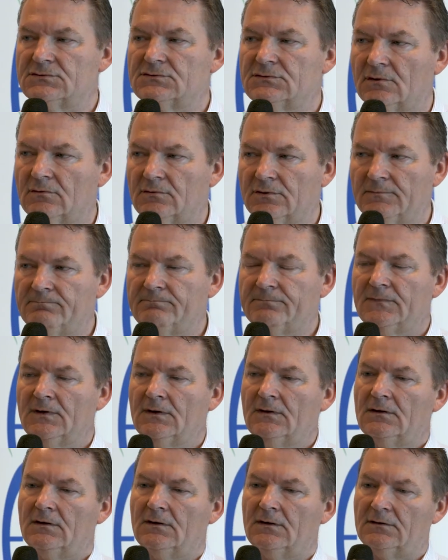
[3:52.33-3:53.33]
So
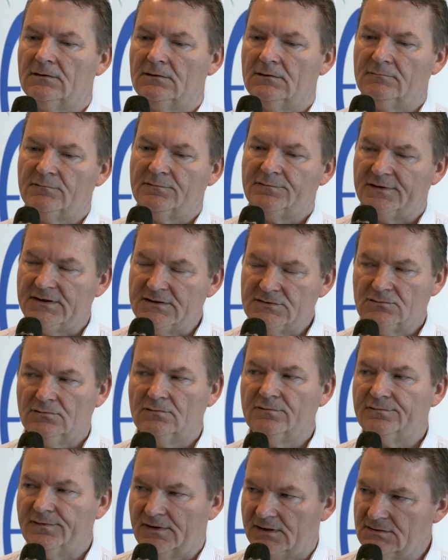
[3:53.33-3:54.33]

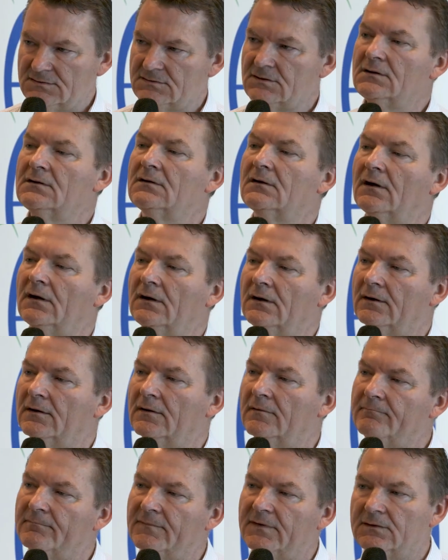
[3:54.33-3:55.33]
face-to-face
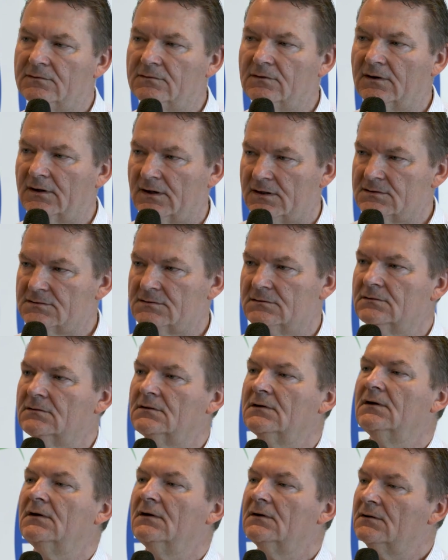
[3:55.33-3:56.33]
education
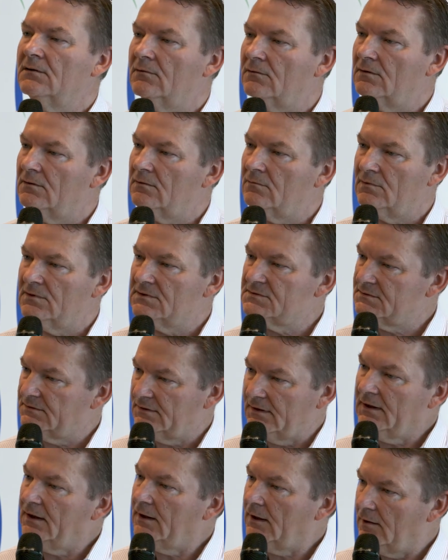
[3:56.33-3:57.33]
will
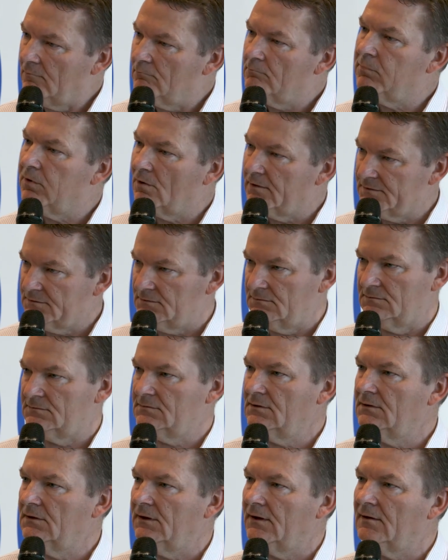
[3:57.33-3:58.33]
staying
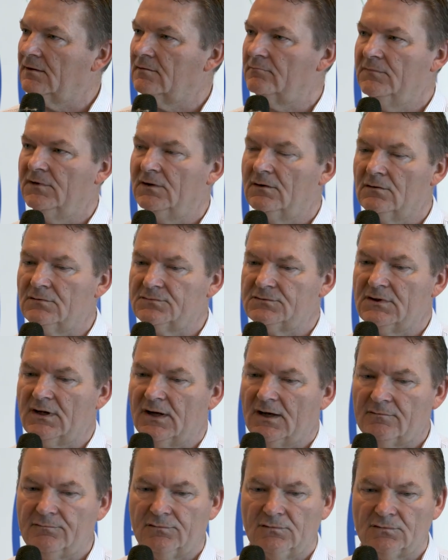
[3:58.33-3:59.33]
important, because you
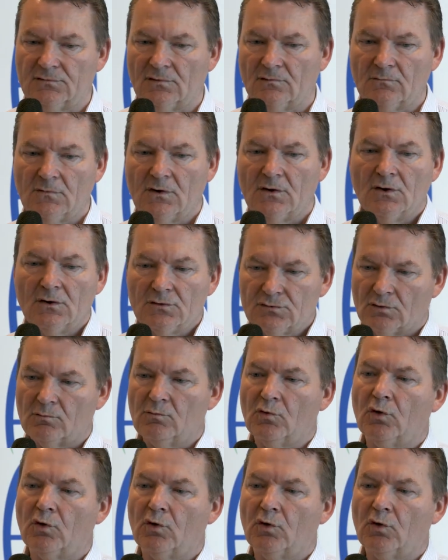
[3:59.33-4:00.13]
have some